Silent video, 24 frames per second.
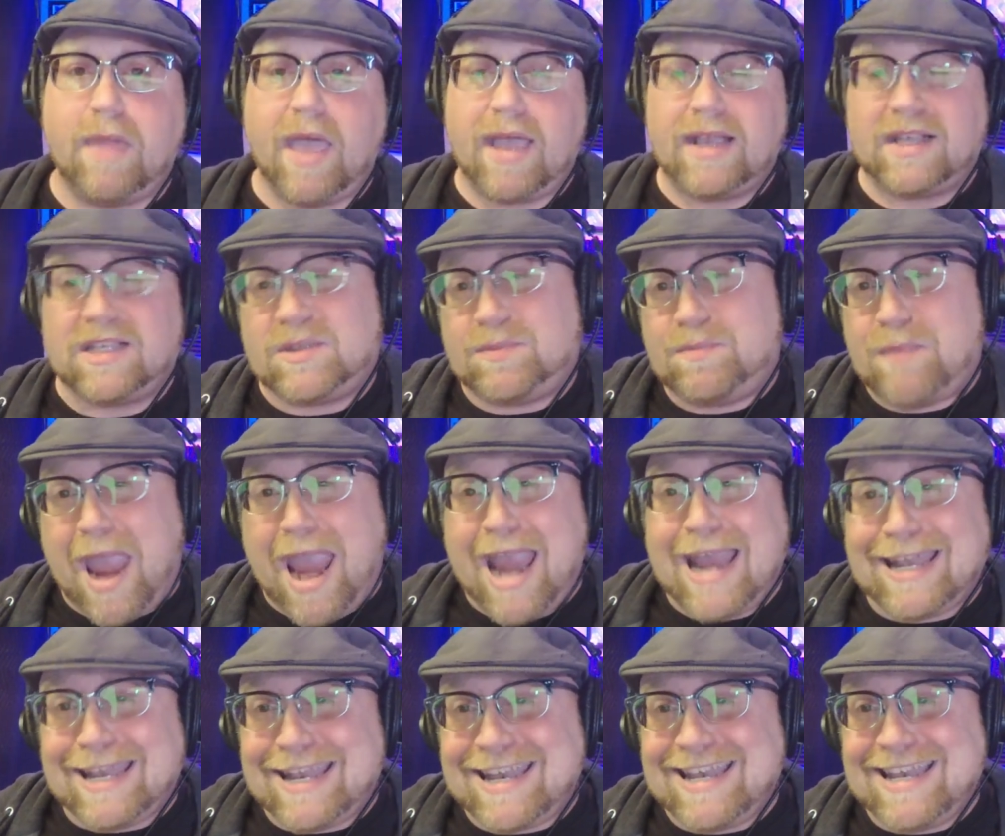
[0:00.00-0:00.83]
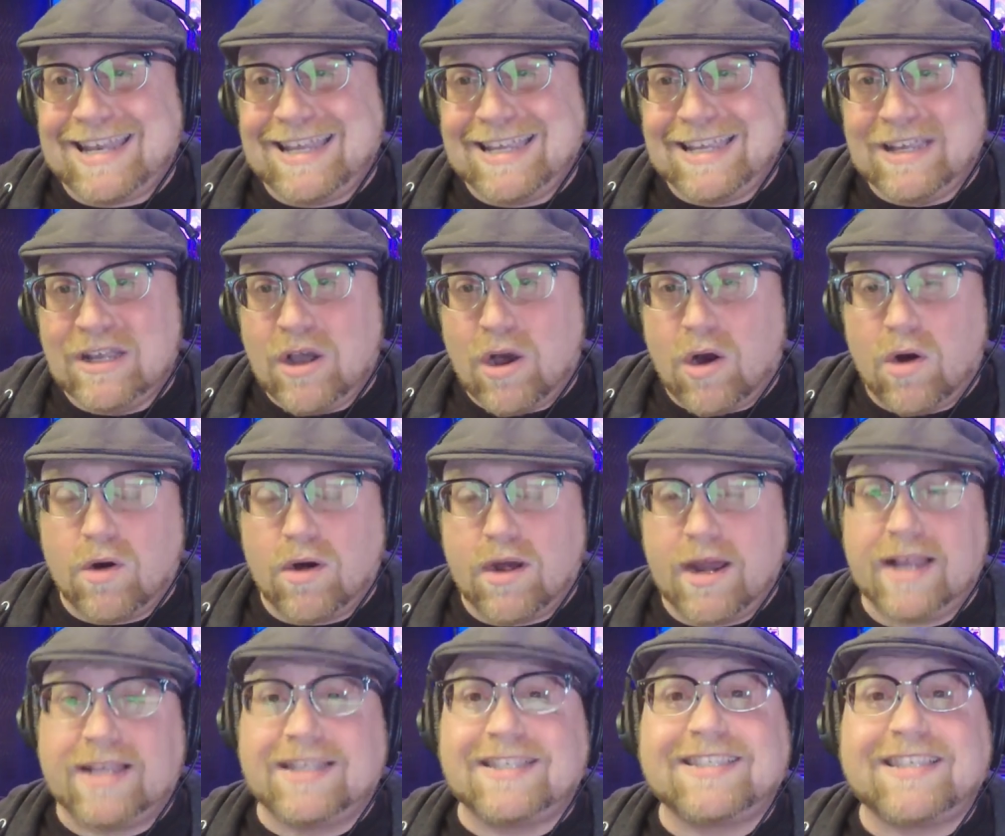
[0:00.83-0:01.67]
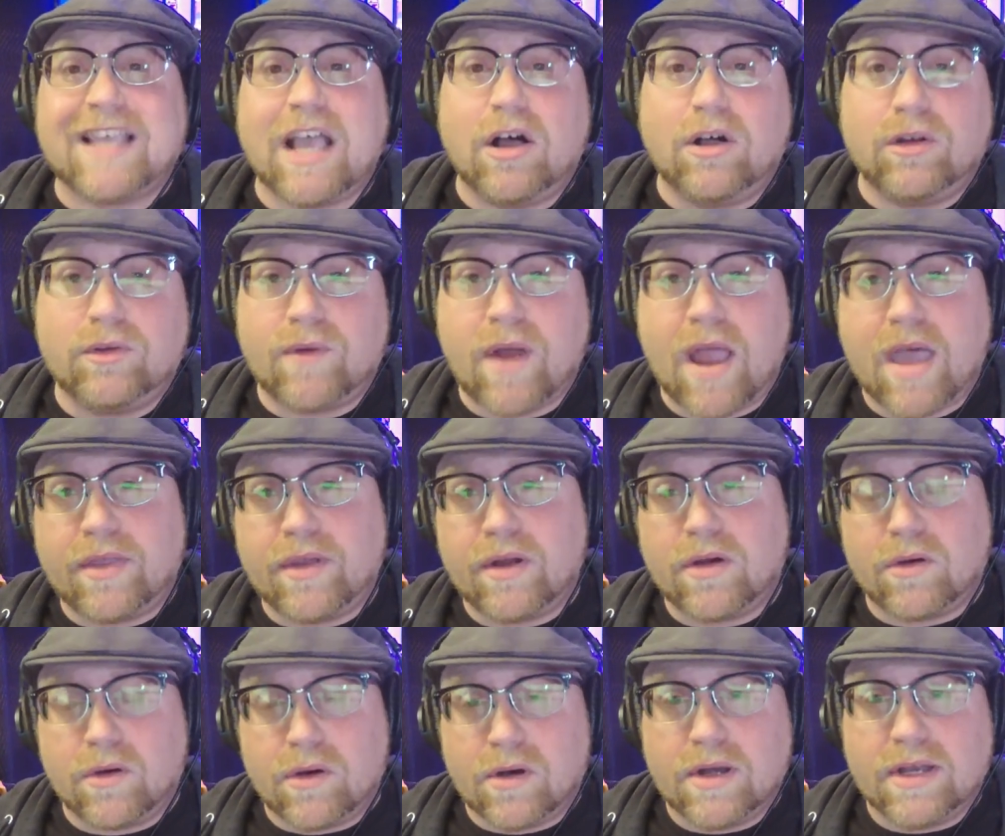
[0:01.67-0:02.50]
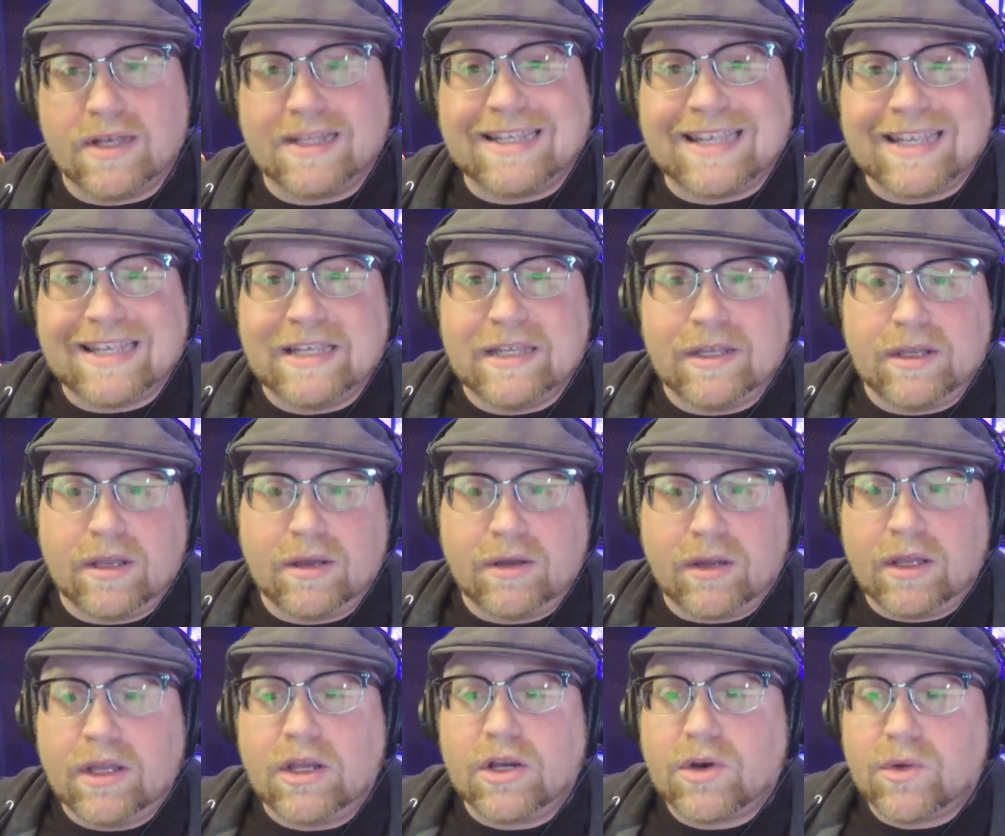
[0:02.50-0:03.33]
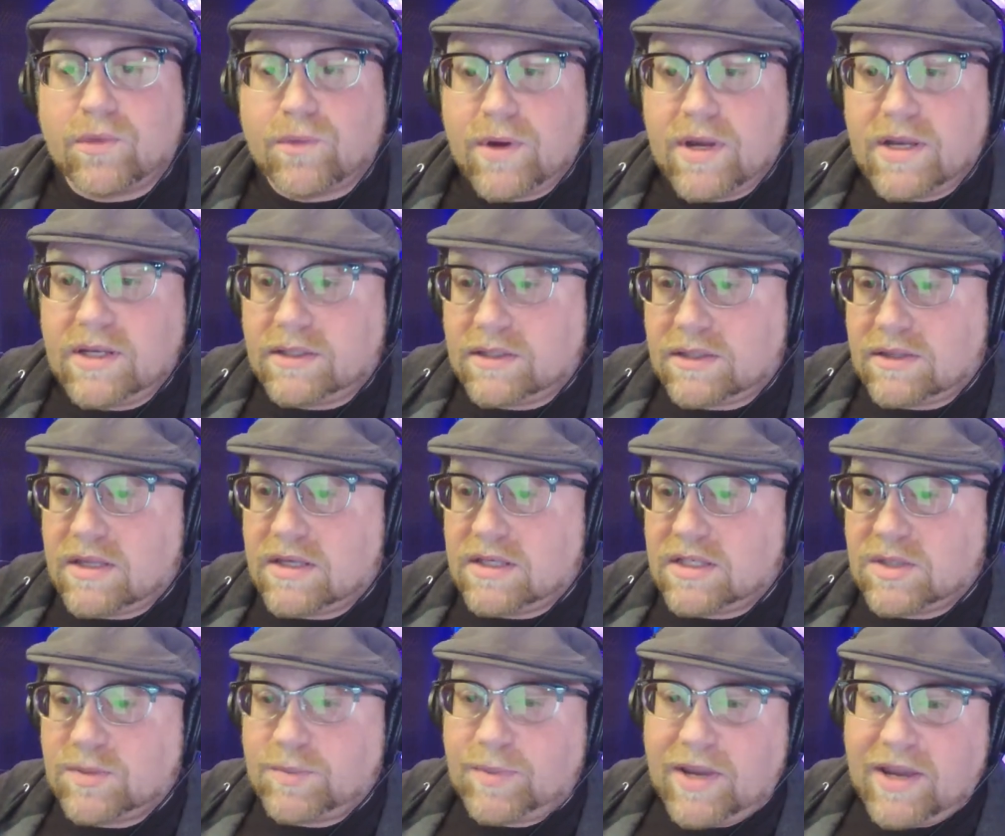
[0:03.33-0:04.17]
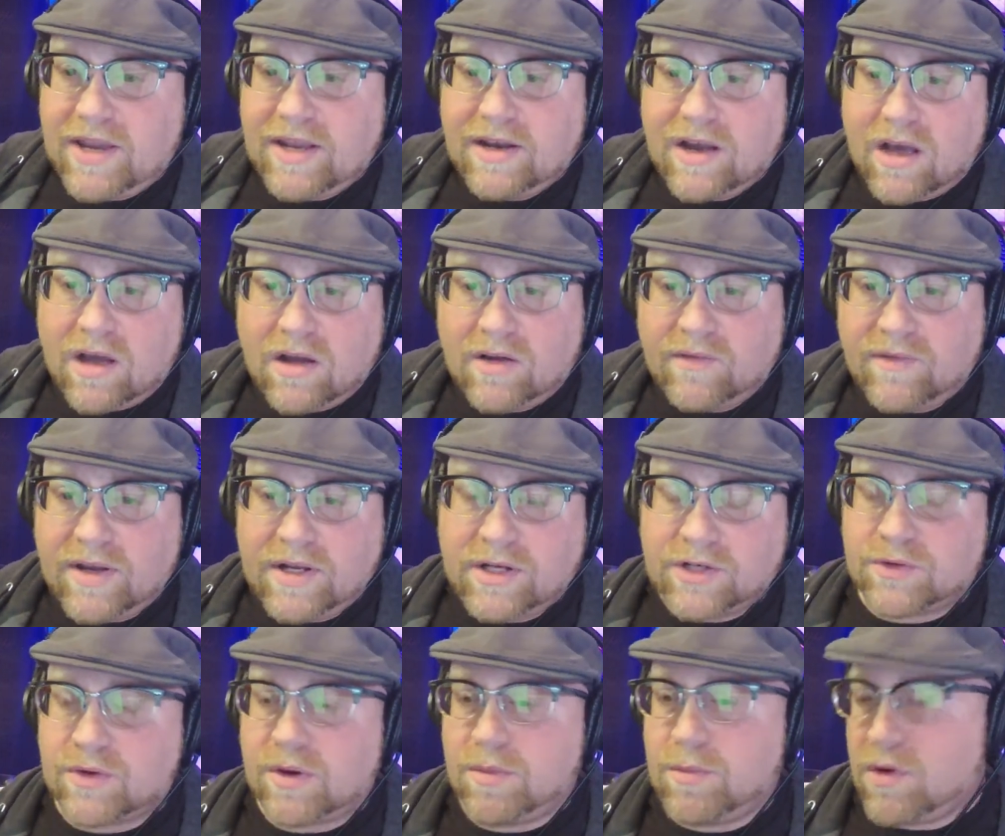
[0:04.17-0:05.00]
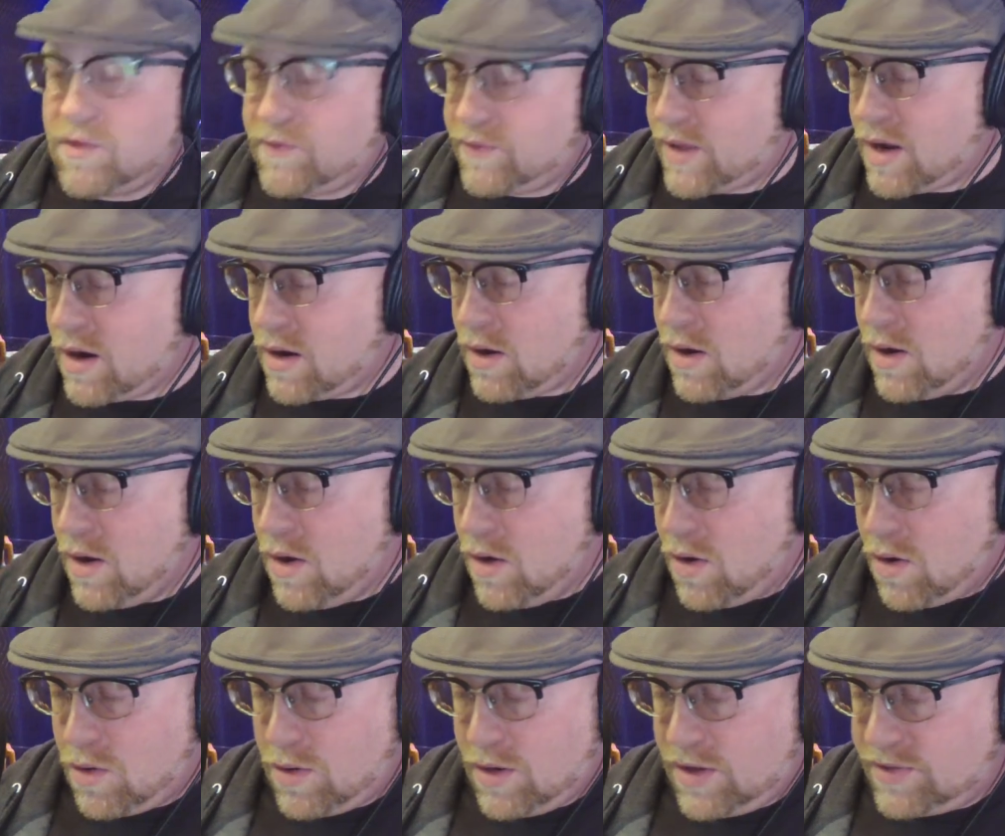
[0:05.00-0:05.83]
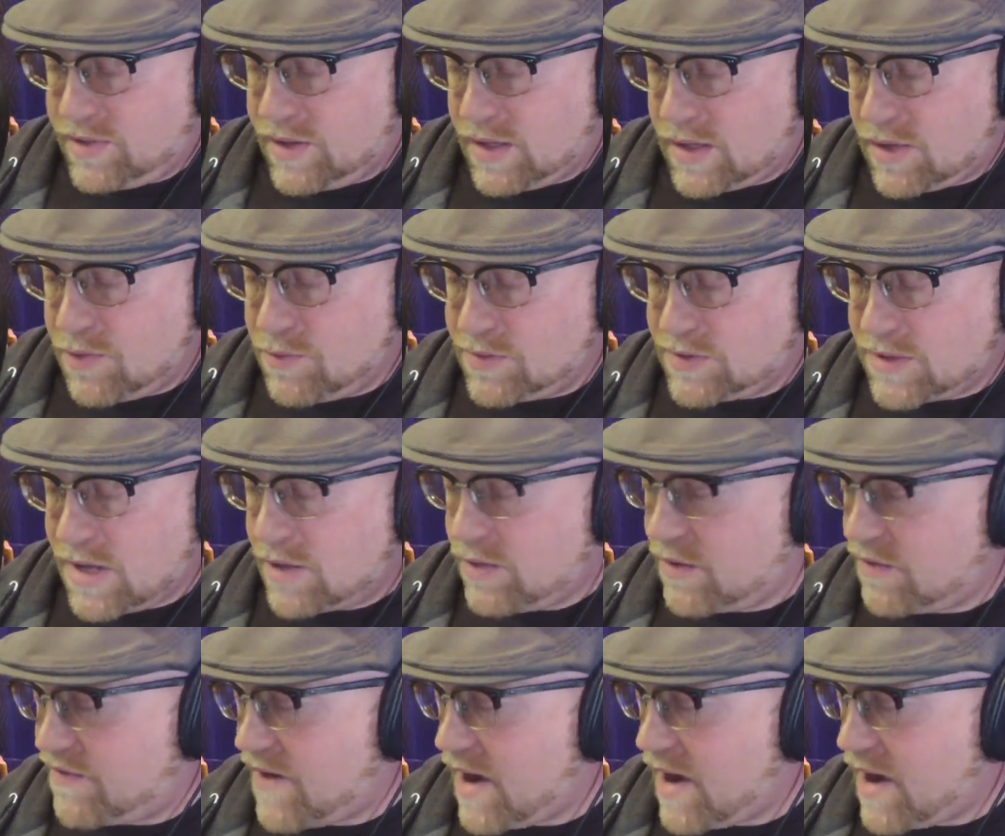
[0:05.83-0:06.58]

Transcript: expanded or excelled rather, or in, in, increased the speed of industry moving there, or do you think there was other